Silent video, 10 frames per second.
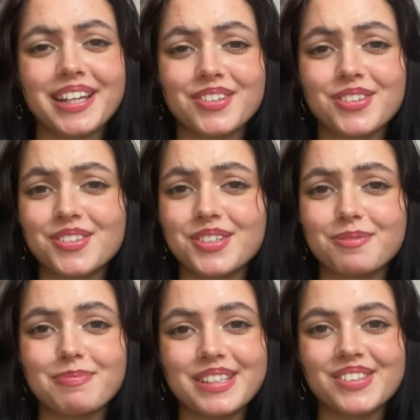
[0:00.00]
and you
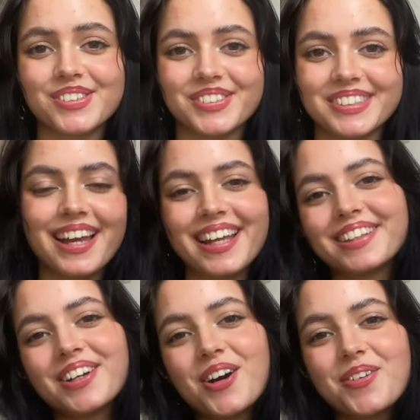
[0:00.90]
should be too.
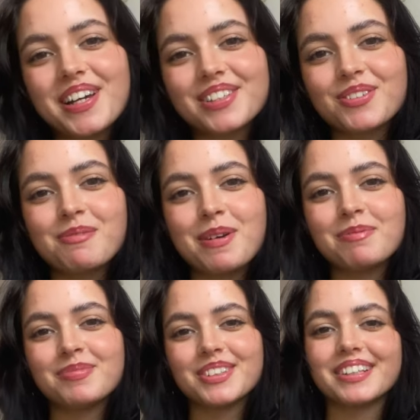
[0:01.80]
And always
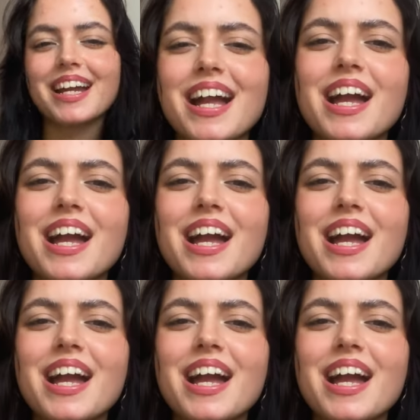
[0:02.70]
remember,